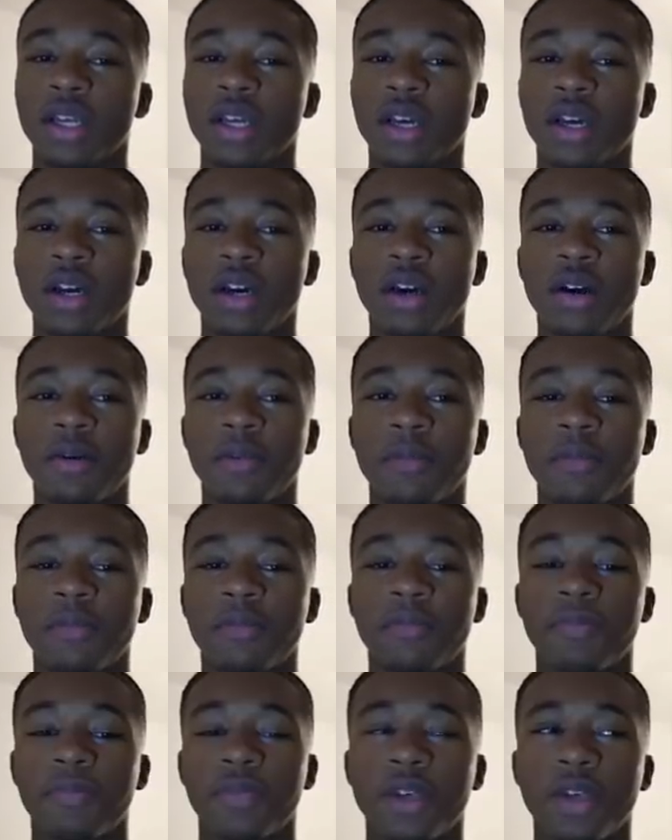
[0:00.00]
Um,
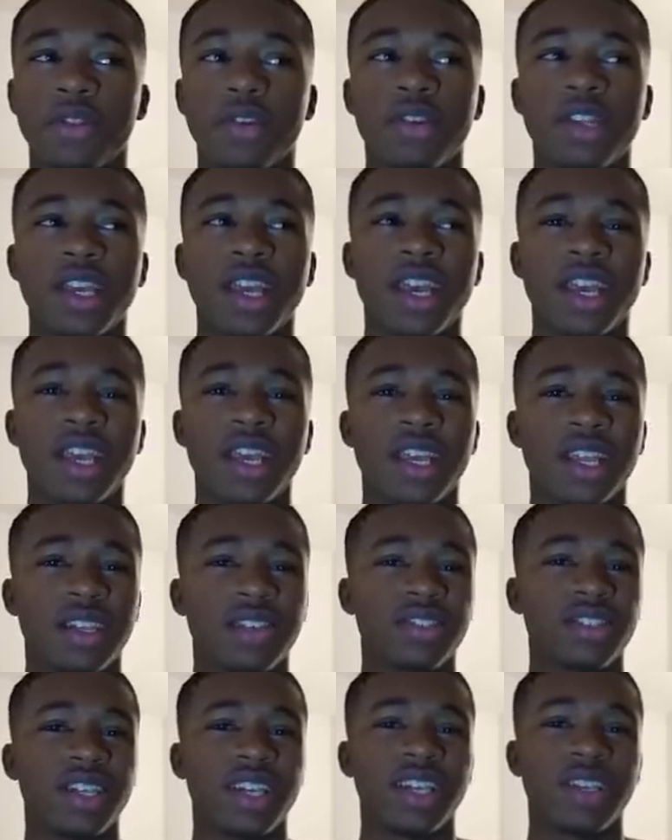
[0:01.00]
the other day and I
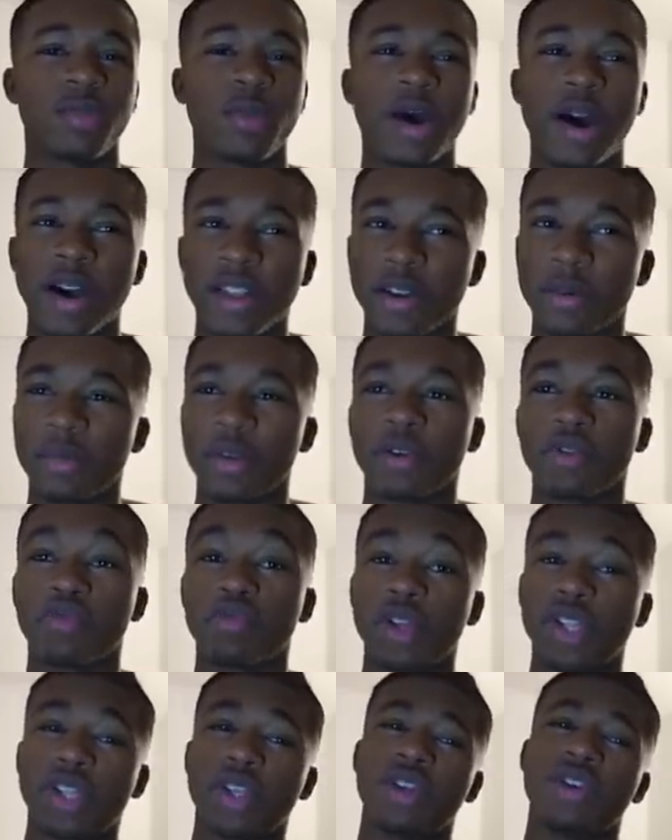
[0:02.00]
was like, wow, that'd be a
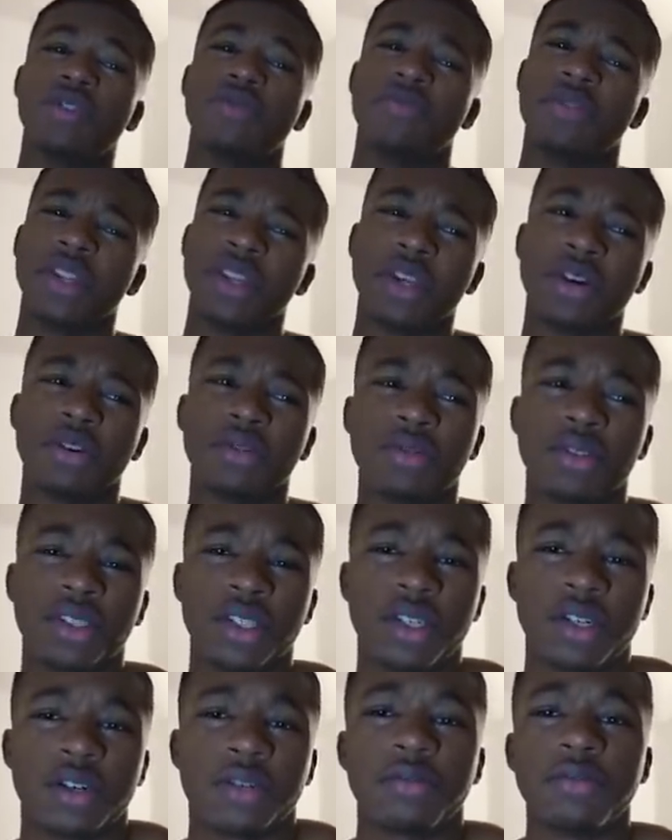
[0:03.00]
really good video. So,
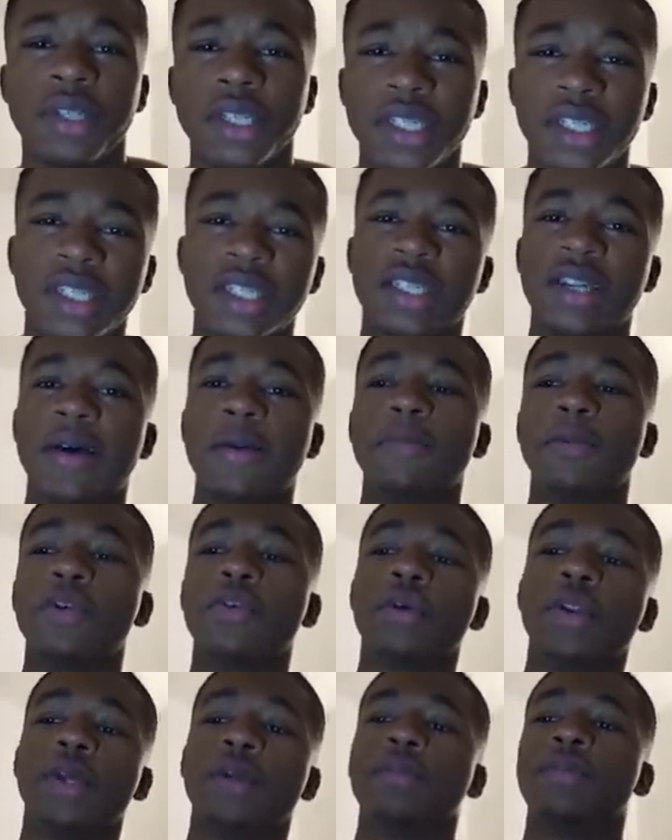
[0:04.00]
you know, now I'm
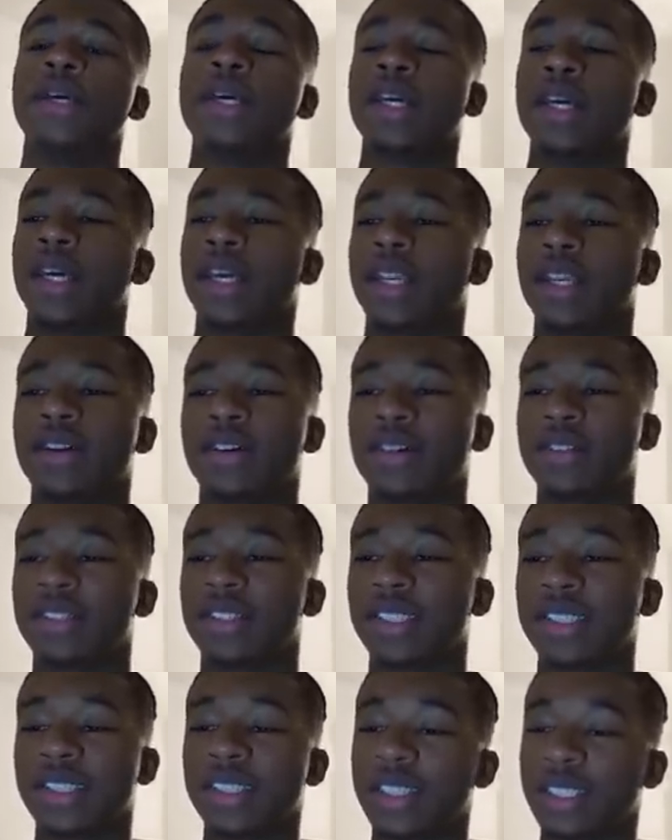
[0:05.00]
doing it. And this is